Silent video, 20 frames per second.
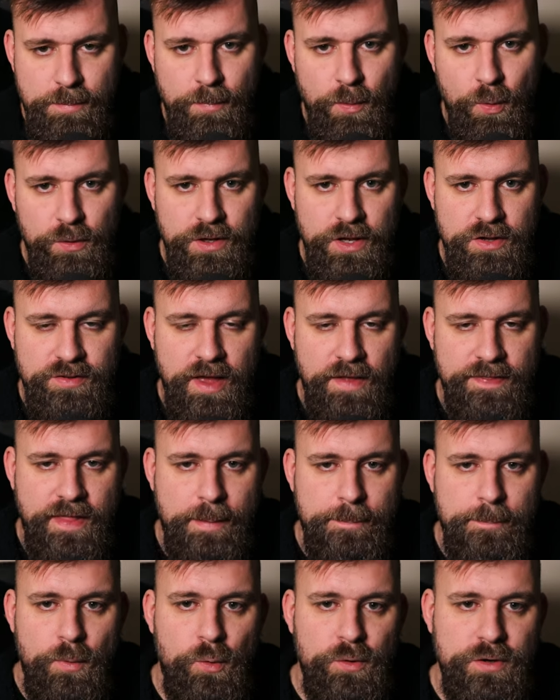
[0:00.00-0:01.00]
Mordians had
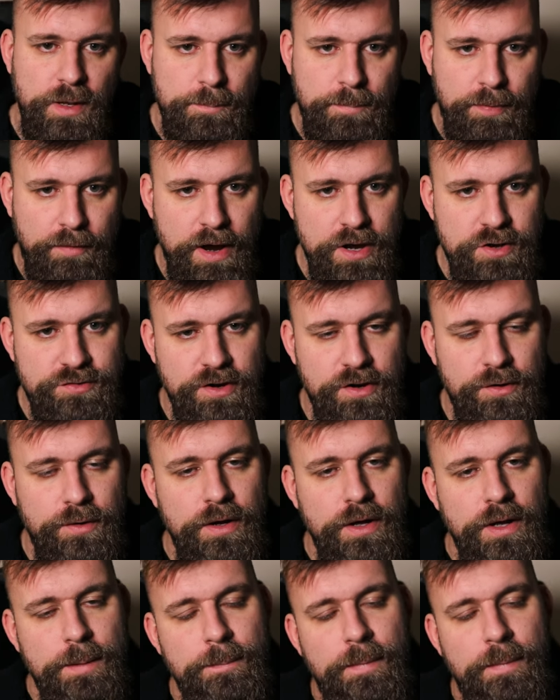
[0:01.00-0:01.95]
their Mordian parade drill,